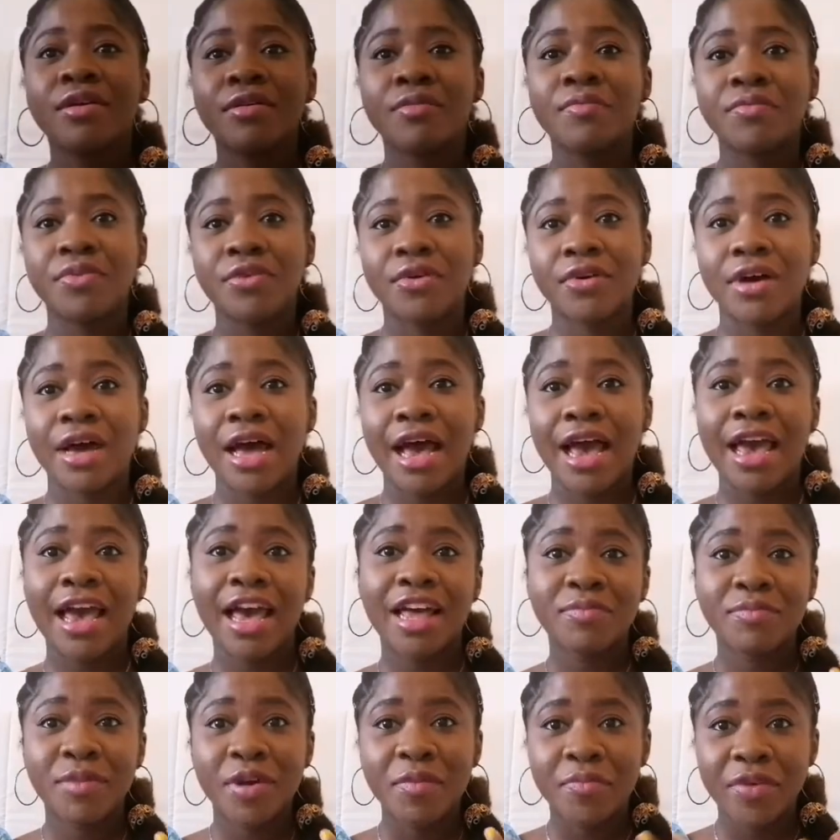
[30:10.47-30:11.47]
But I
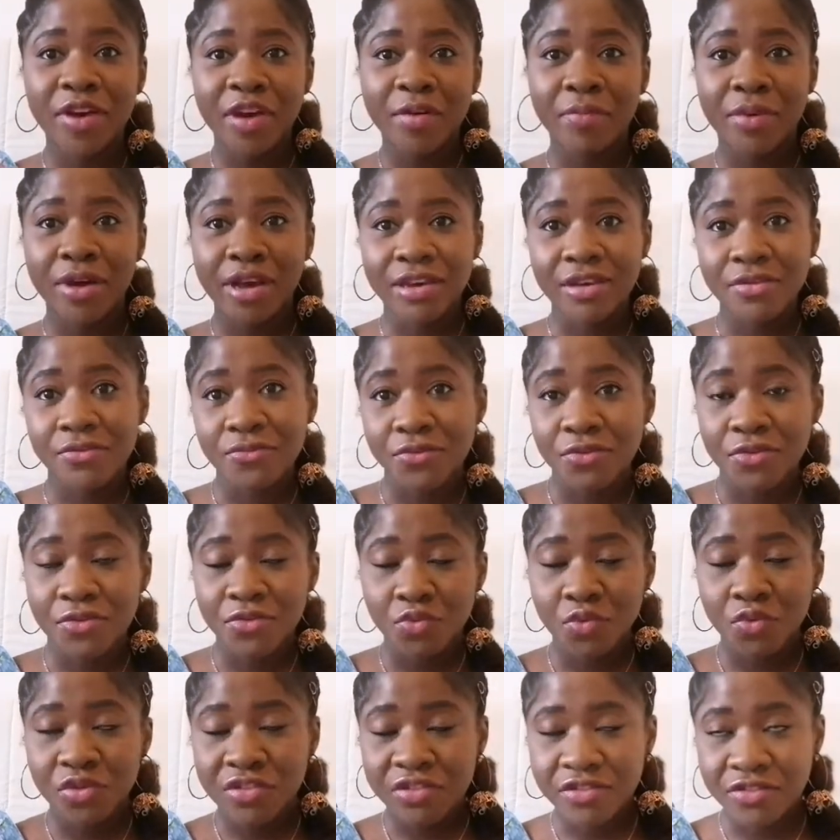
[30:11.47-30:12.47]
had my backpack in front,
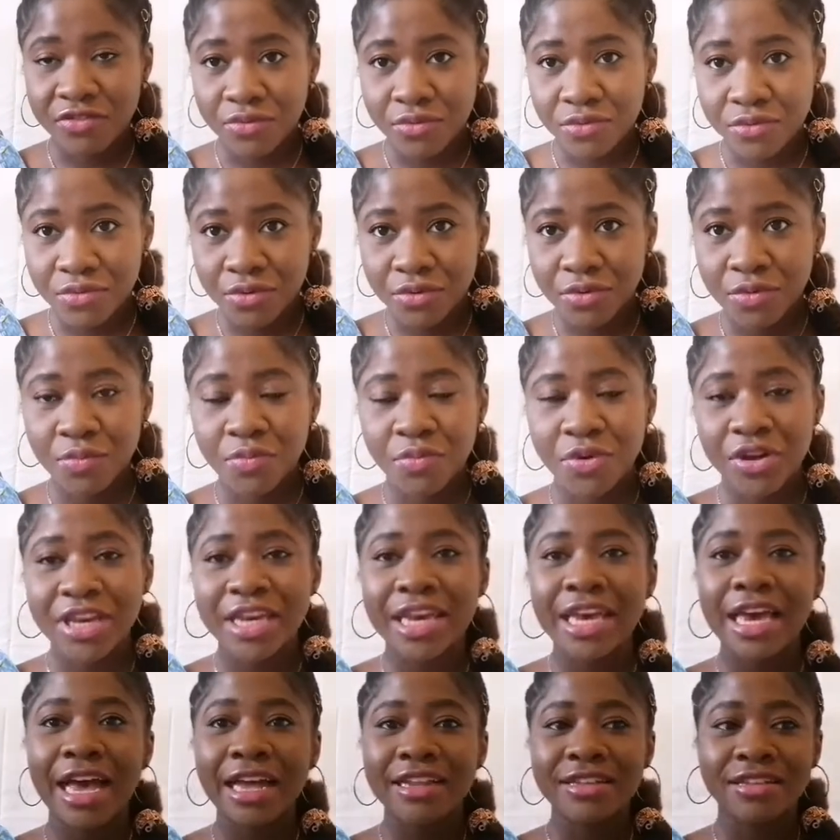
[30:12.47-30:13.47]
which is good. But he
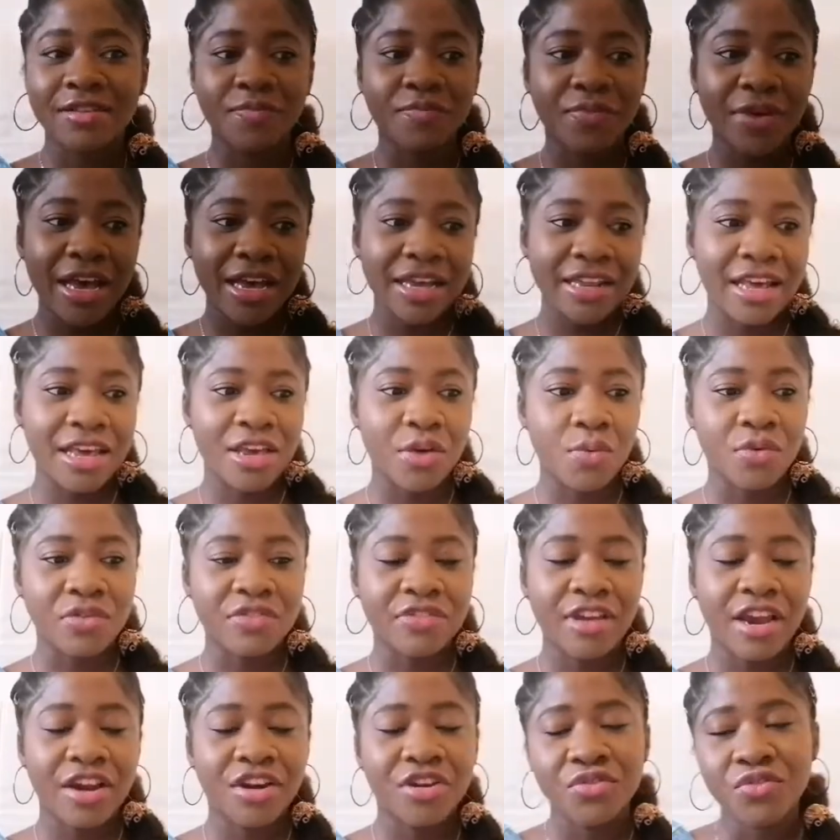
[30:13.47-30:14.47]
had the bag that he was
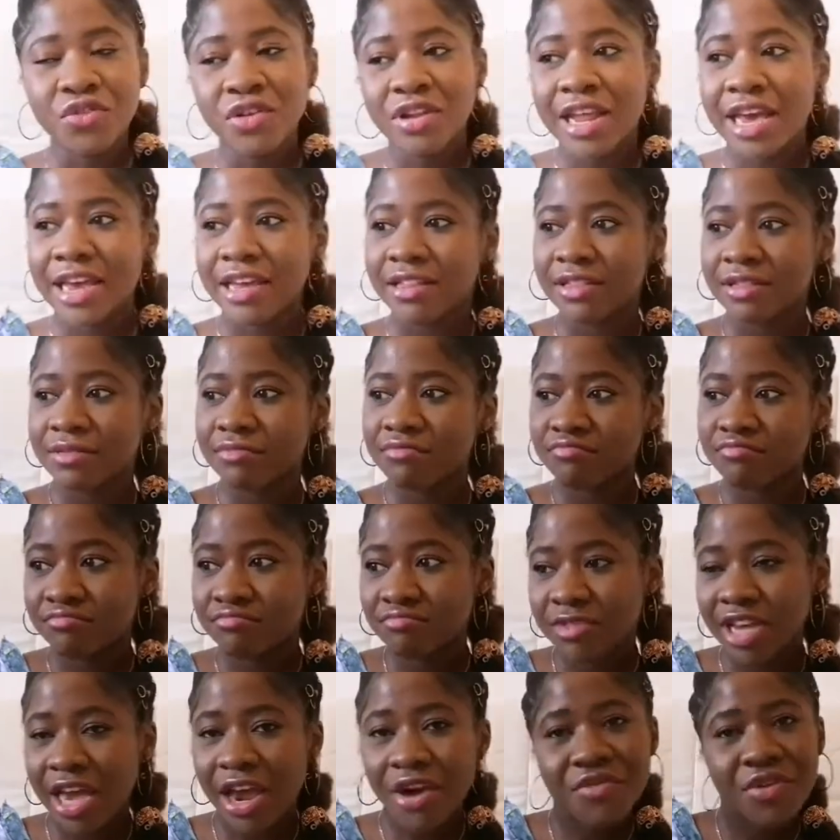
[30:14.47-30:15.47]
carrying, you know, like
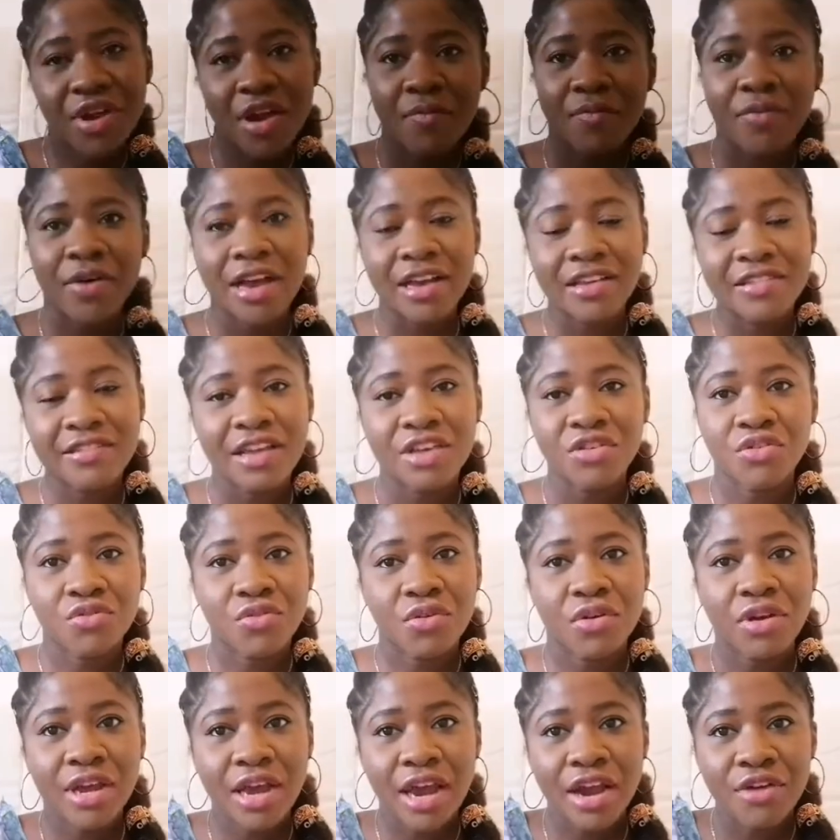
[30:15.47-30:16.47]
carrier bags that you
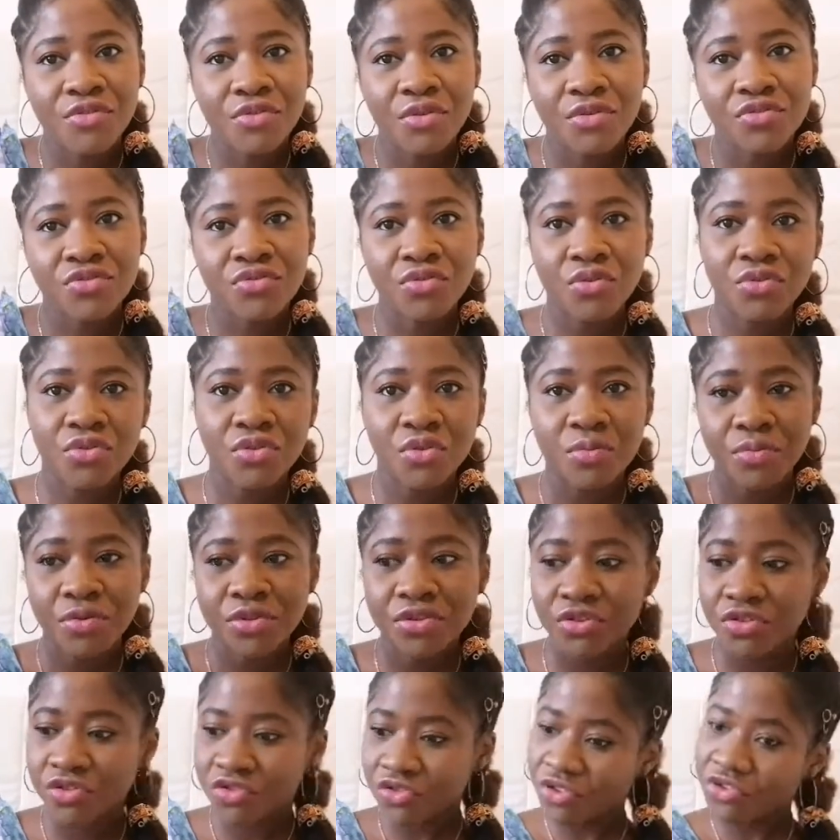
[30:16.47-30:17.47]
don't carry on, on your body,
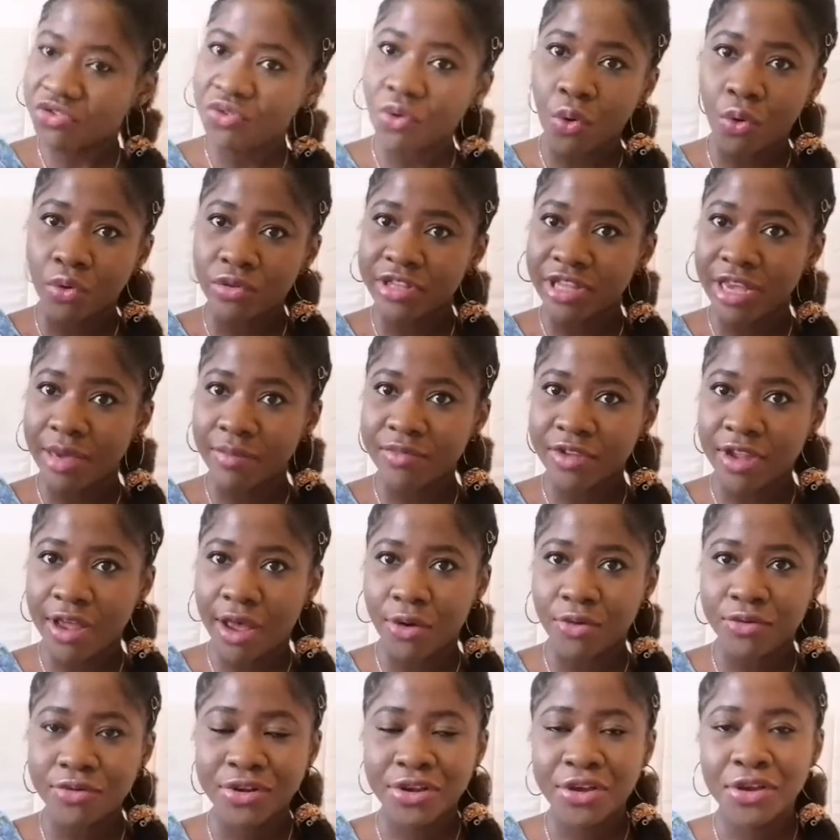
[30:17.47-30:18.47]
you just hold them
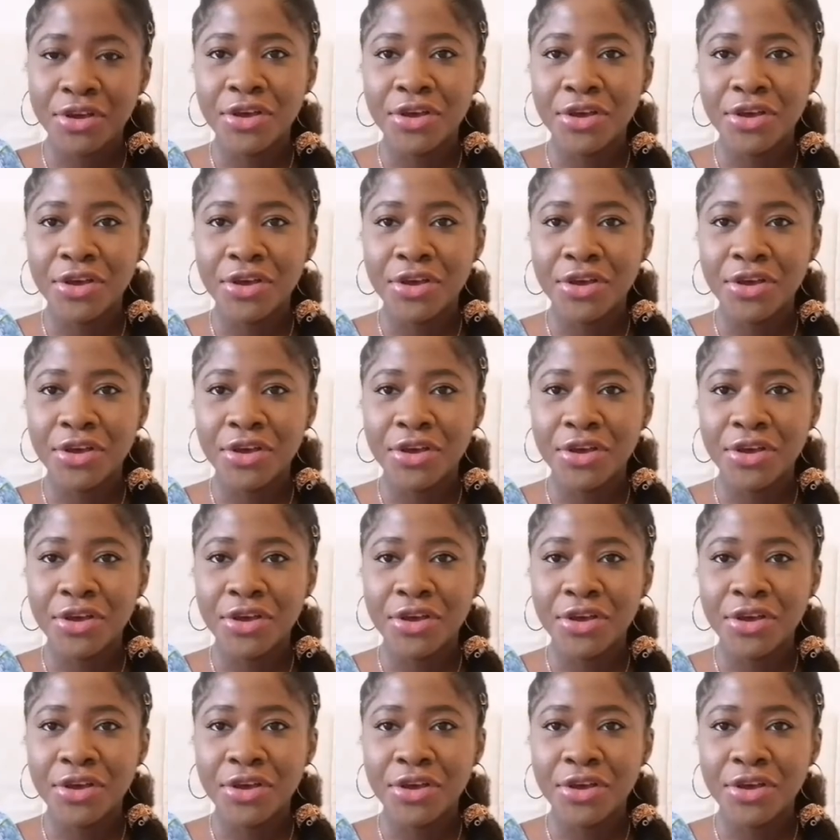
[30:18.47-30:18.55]
down.